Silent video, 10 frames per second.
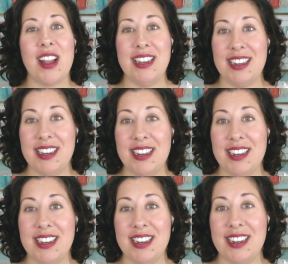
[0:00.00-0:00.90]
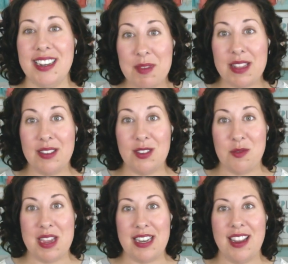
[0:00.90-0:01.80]
I find it is too time
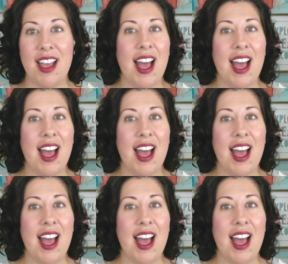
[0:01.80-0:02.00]
consuming.